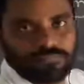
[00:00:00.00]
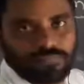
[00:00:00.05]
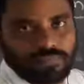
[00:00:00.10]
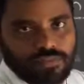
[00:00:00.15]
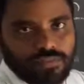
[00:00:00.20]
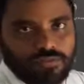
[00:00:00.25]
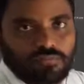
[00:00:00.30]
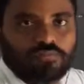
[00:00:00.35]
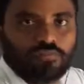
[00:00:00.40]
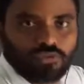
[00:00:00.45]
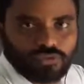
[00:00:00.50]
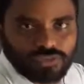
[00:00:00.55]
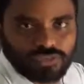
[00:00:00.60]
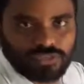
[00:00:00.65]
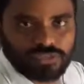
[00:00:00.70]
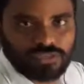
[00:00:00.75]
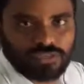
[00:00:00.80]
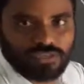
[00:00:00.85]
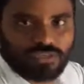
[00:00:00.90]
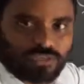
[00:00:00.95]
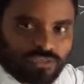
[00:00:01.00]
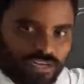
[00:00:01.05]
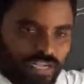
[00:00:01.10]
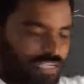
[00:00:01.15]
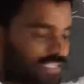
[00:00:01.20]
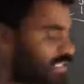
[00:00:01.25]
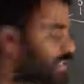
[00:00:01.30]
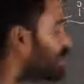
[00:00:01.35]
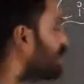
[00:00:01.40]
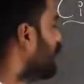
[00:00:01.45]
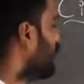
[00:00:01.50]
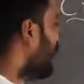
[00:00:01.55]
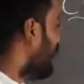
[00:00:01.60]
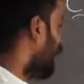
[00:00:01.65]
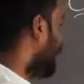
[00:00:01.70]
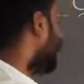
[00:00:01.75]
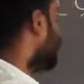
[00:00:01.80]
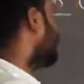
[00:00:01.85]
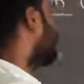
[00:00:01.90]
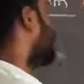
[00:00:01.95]
motion, right? At
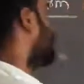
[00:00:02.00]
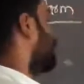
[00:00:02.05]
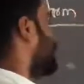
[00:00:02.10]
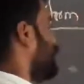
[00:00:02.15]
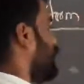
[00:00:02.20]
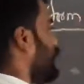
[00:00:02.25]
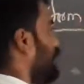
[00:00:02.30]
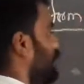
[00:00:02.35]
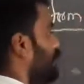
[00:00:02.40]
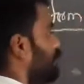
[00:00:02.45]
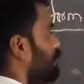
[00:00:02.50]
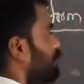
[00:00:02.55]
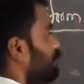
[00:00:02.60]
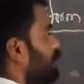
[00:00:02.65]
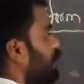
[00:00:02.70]
that time,